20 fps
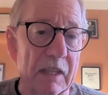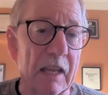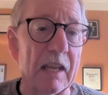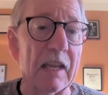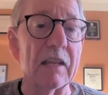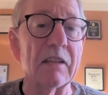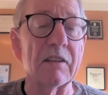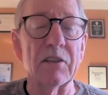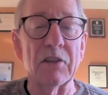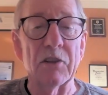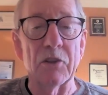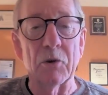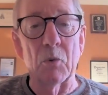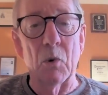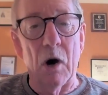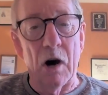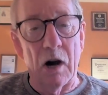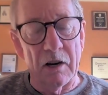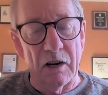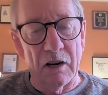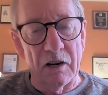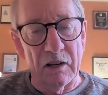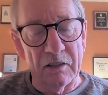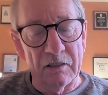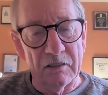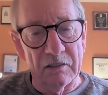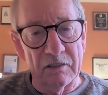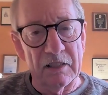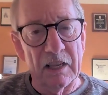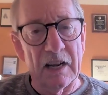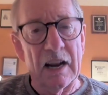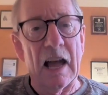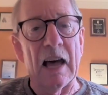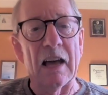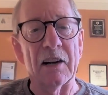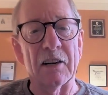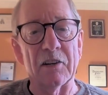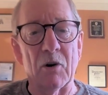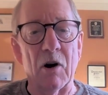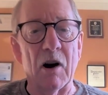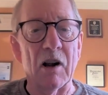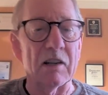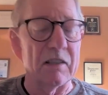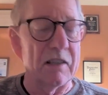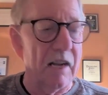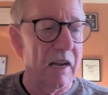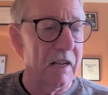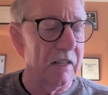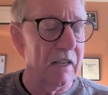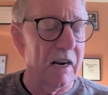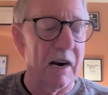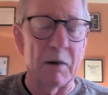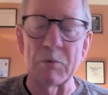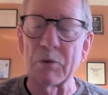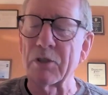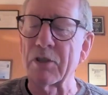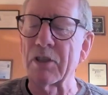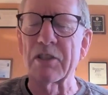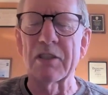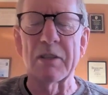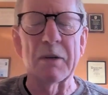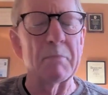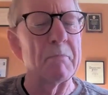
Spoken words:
into the water that had a crocodile, and I was just